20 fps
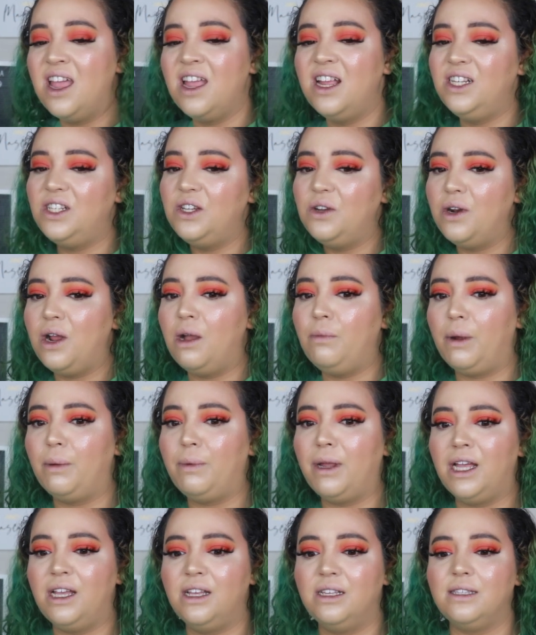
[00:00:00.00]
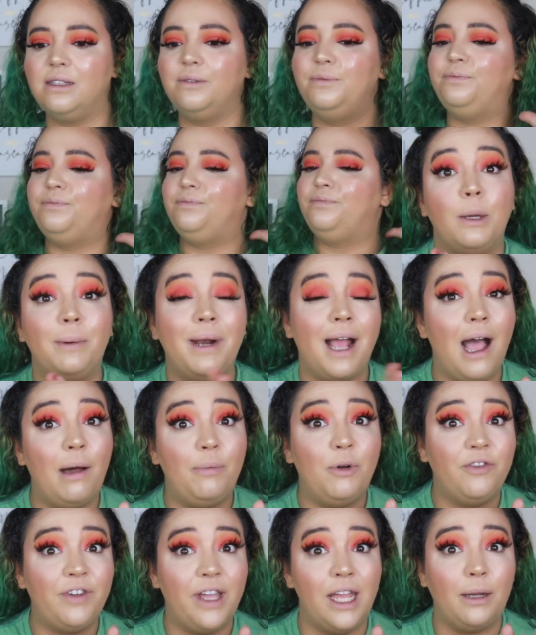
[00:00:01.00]
I do it on purpose. So I'm gonna hop
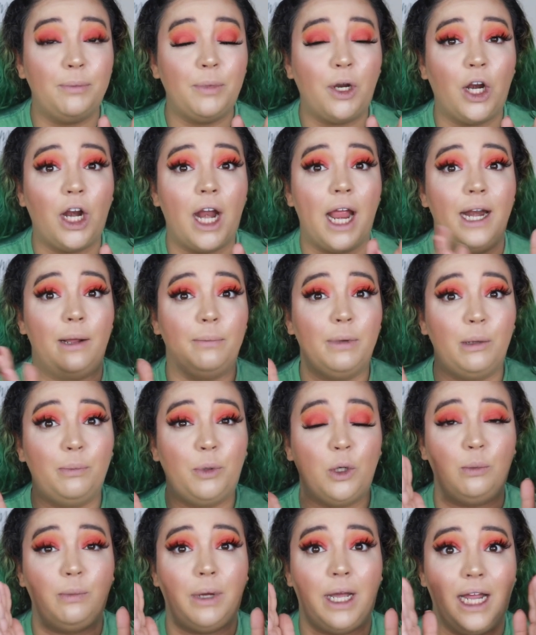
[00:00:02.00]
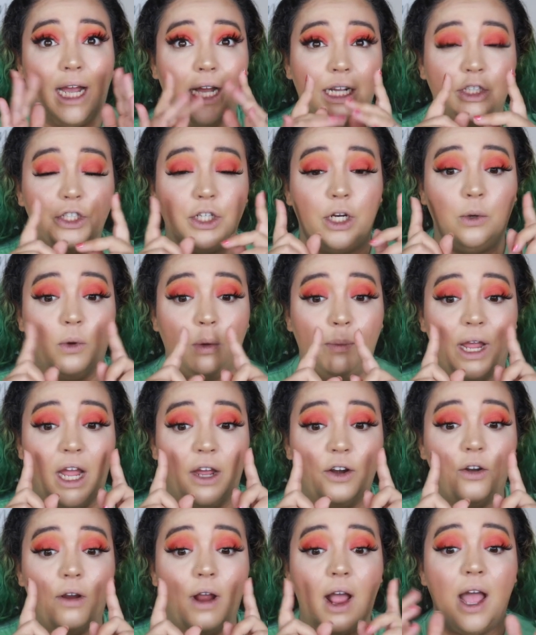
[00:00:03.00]
off camera and I'm gonna put my eyeshadow on my
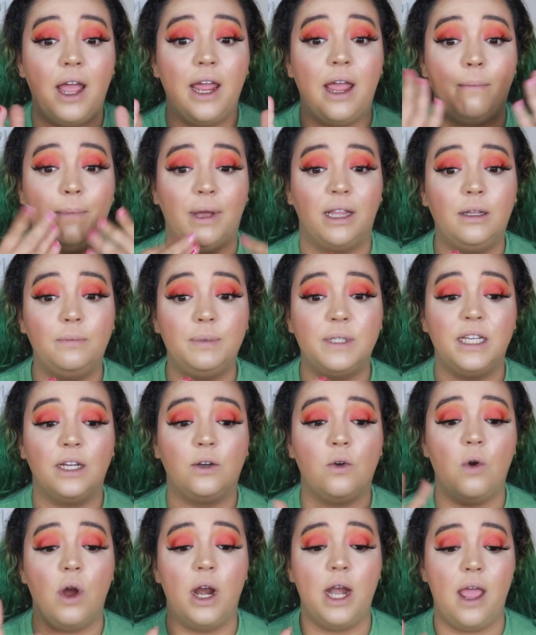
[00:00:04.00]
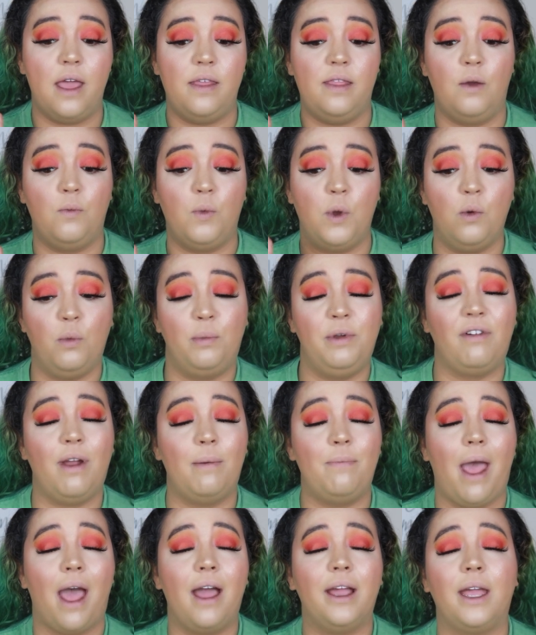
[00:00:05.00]
under eye and my lipstick on, and then we will be
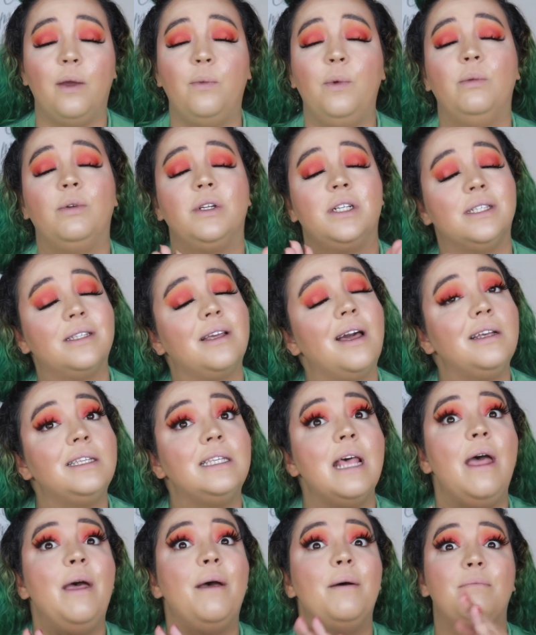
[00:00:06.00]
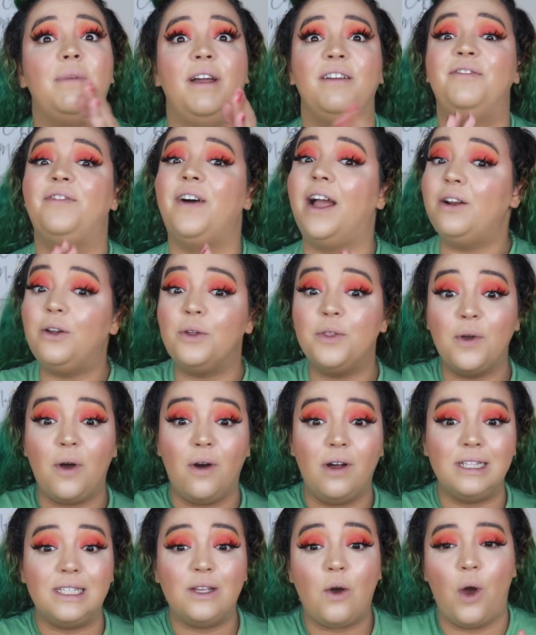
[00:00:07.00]
right back and we will discuss my final
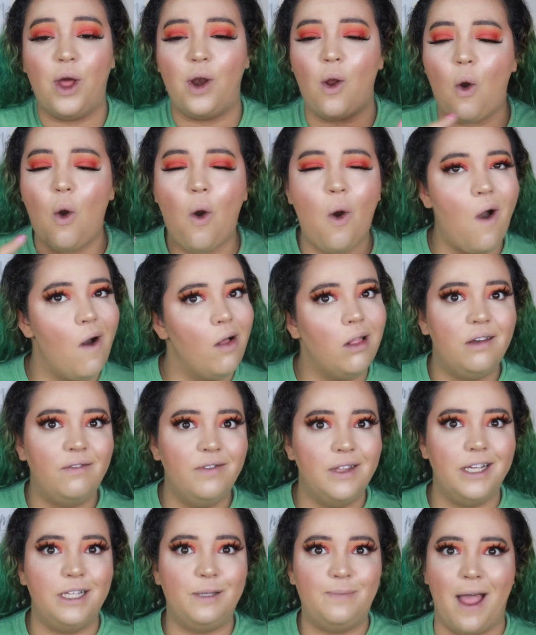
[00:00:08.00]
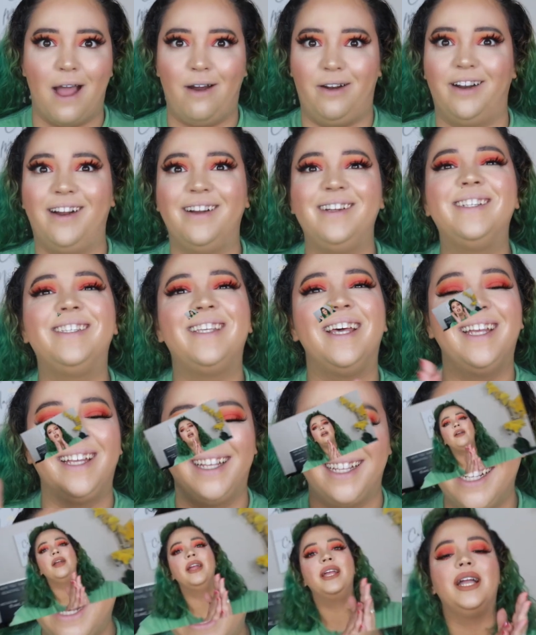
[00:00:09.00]
thoughts on all of these powders.
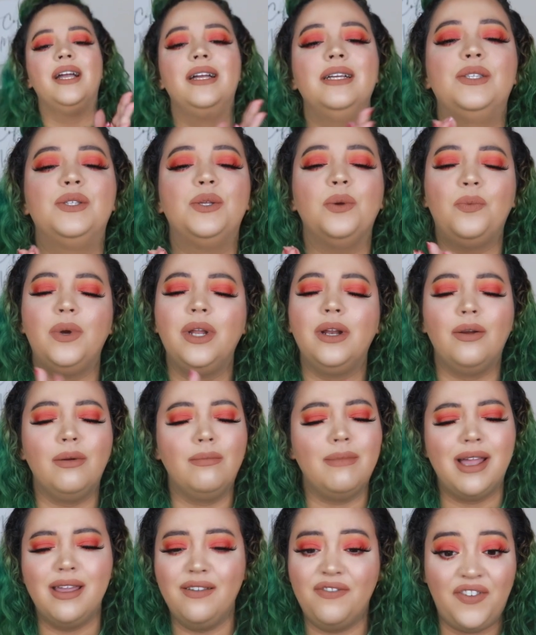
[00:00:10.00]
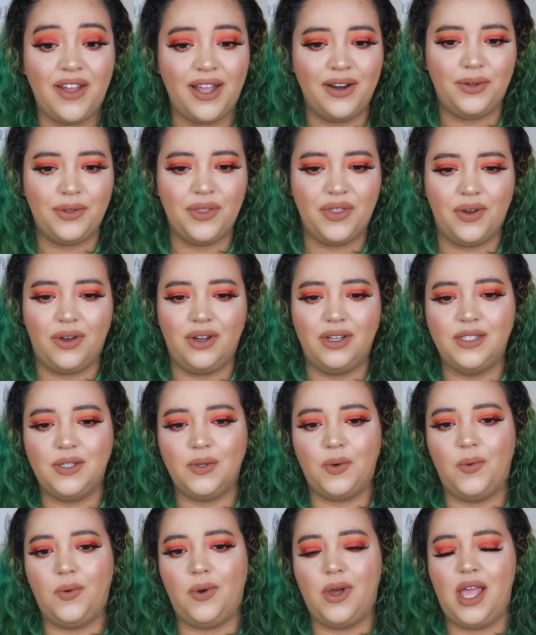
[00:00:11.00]
All right guys, so what are my final thoughts
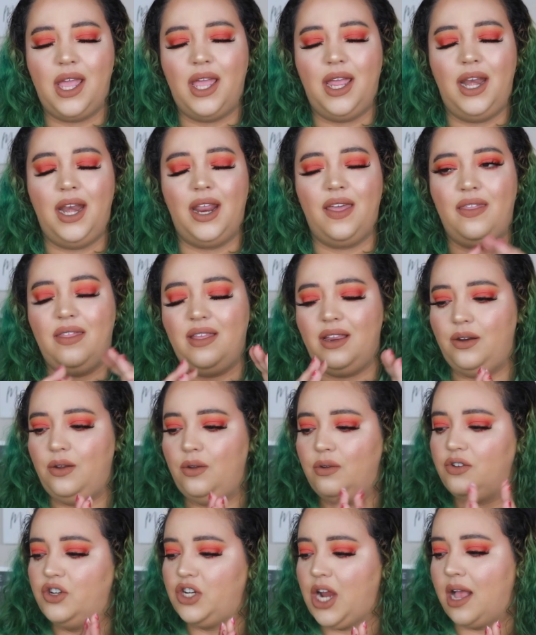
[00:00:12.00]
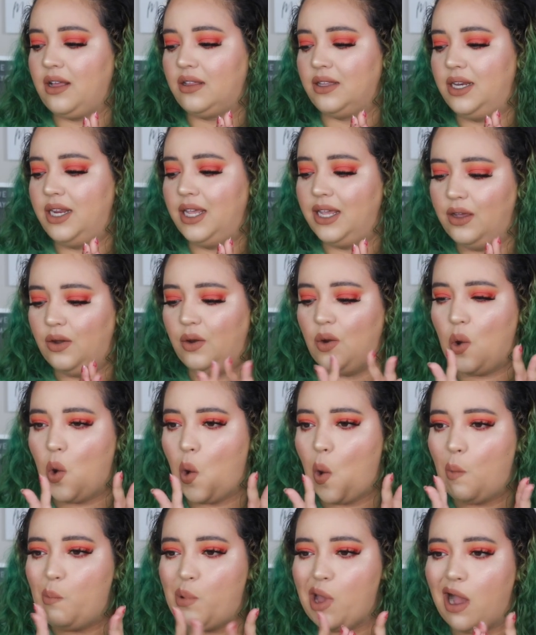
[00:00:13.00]
on the new Jaclyn
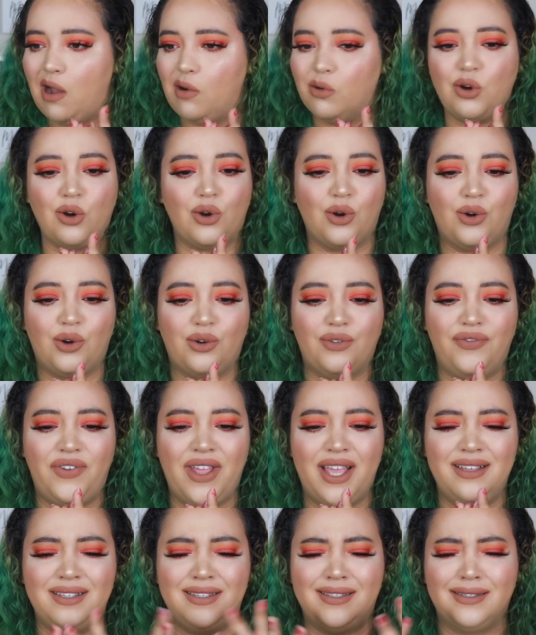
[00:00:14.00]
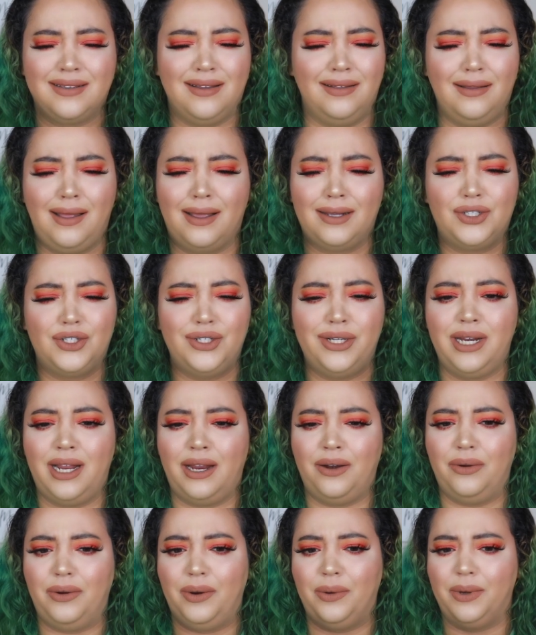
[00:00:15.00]
Hill powder face collection? I
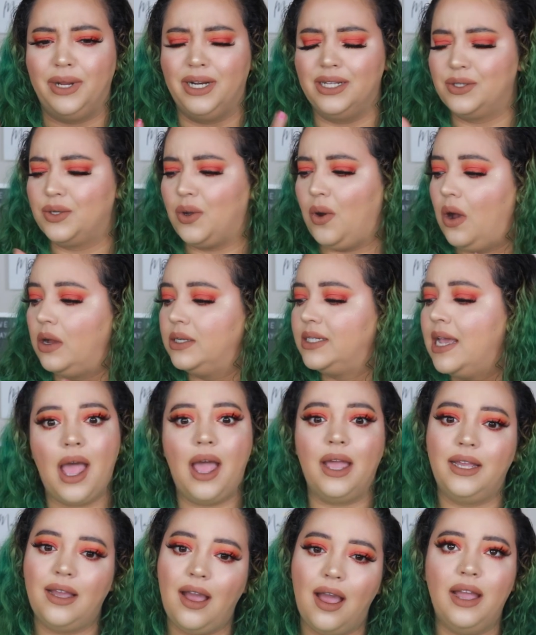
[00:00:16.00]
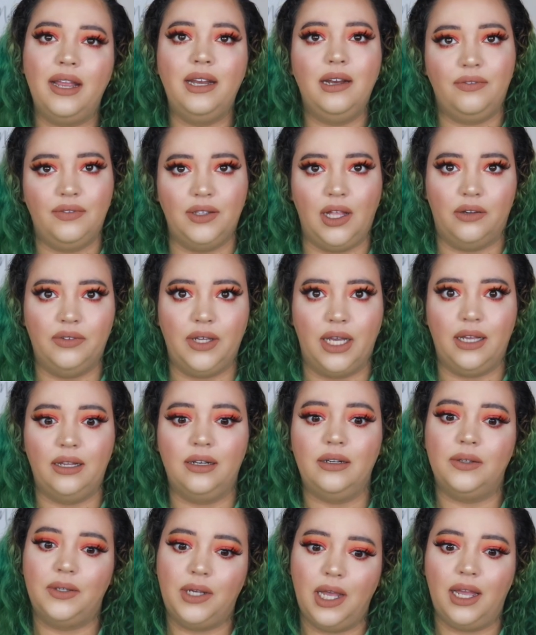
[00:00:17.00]
don't know what it's called. I kind of love it,
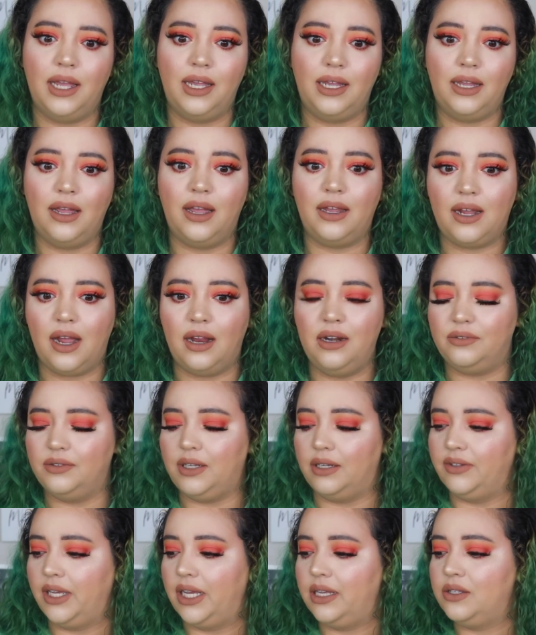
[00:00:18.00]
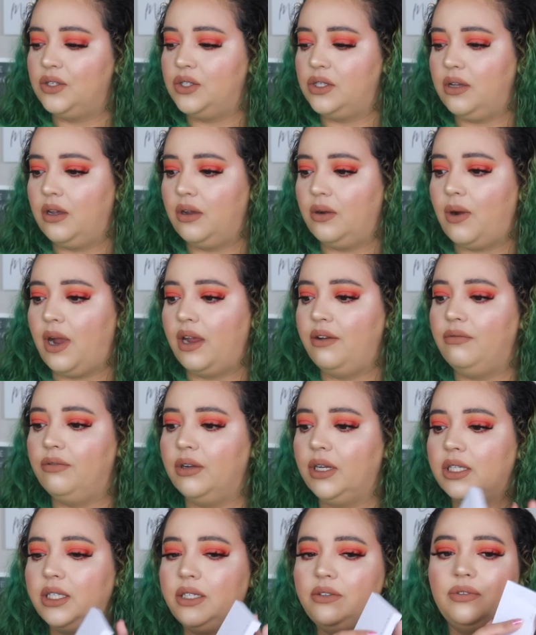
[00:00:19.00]
okay? I kind of love it. So I
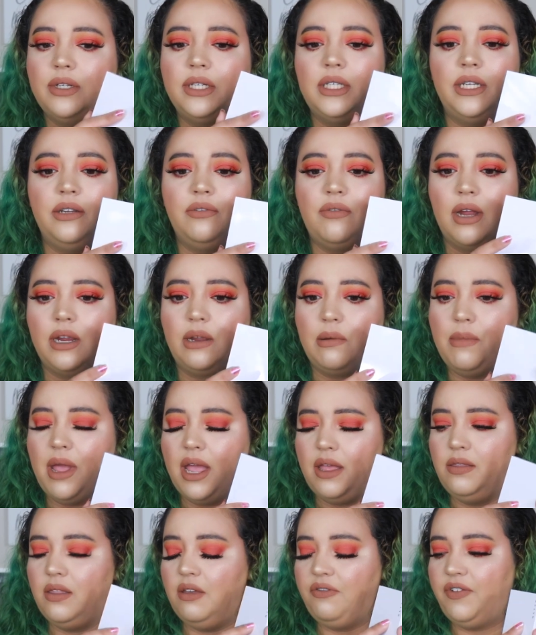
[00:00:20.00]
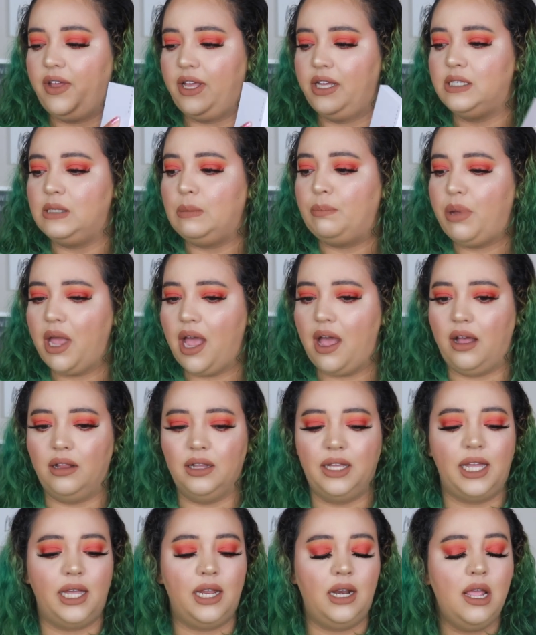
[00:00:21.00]
really, really recommend the face
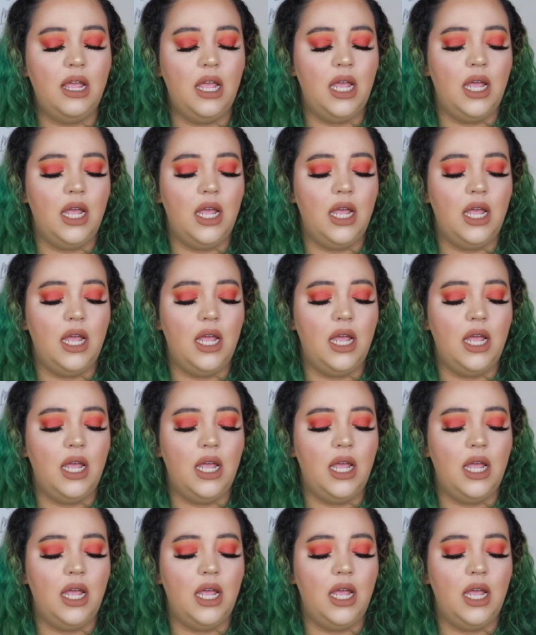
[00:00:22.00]
palette.